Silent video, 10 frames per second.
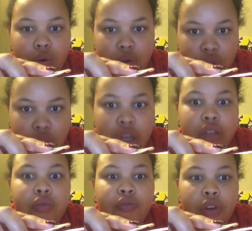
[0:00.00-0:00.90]
chain
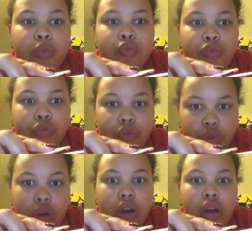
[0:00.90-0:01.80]
from
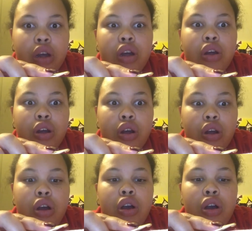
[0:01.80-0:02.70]
the
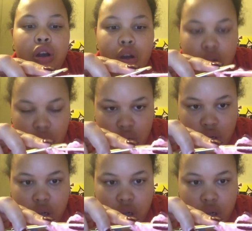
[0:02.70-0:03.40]
hook,